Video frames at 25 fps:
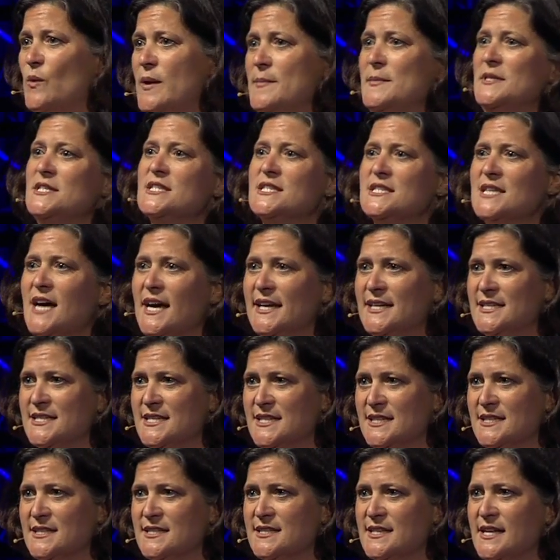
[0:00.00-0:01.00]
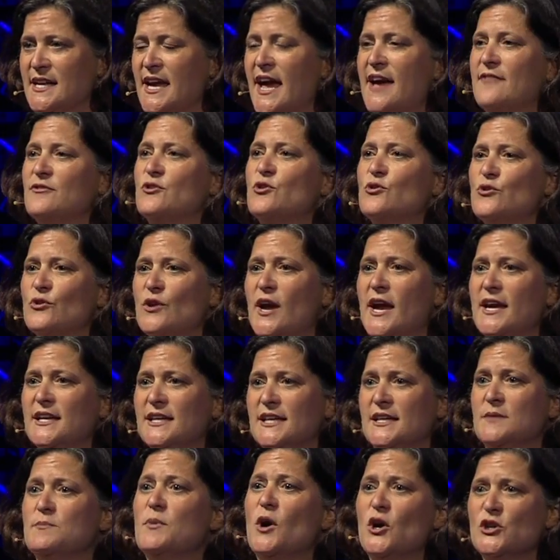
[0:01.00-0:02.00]
women scientists, have
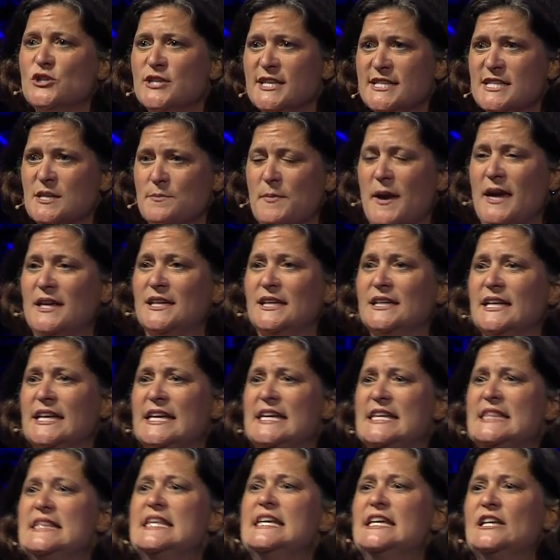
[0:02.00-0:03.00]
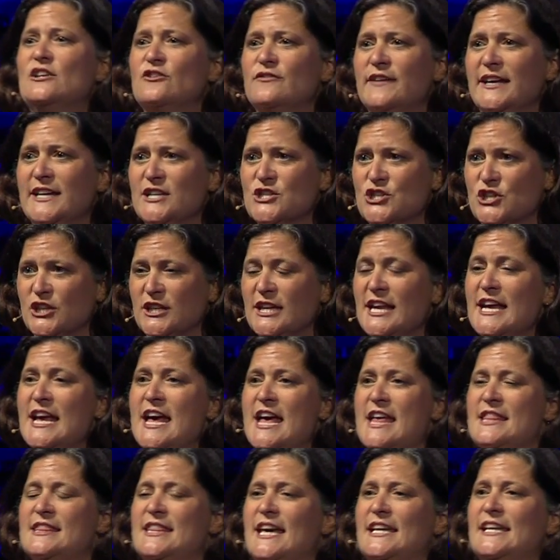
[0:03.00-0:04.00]
created, participated in the innovation
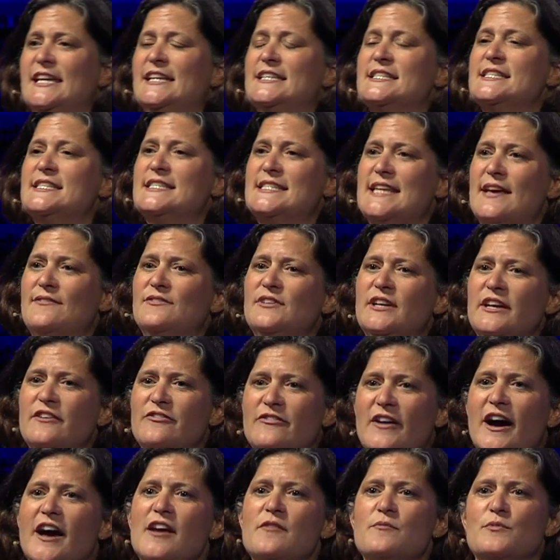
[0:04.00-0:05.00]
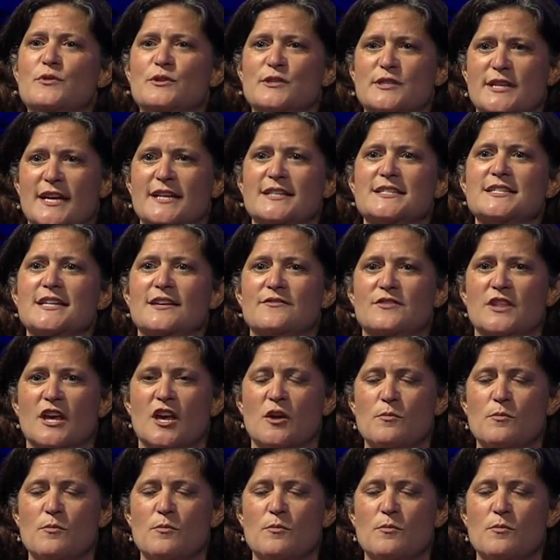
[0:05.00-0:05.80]
that in 75% of the